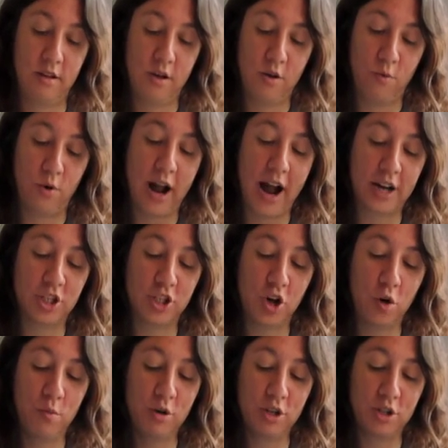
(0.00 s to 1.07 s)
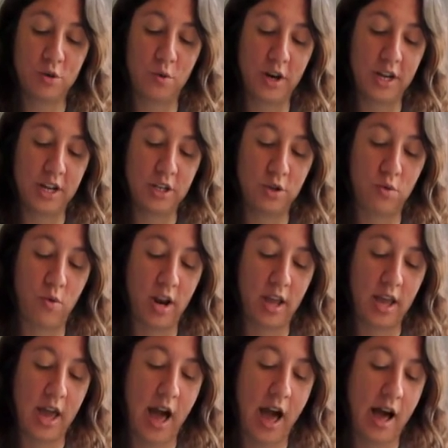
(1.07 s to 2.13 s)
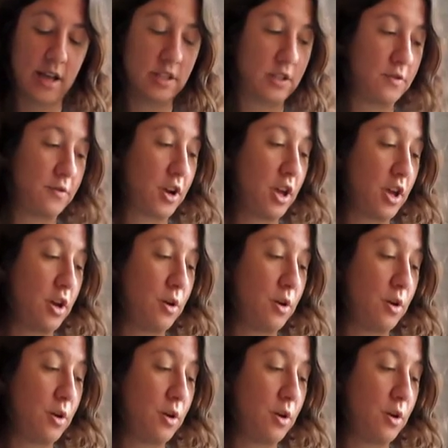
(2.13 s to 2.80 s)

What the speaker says: what October 2020 has for you.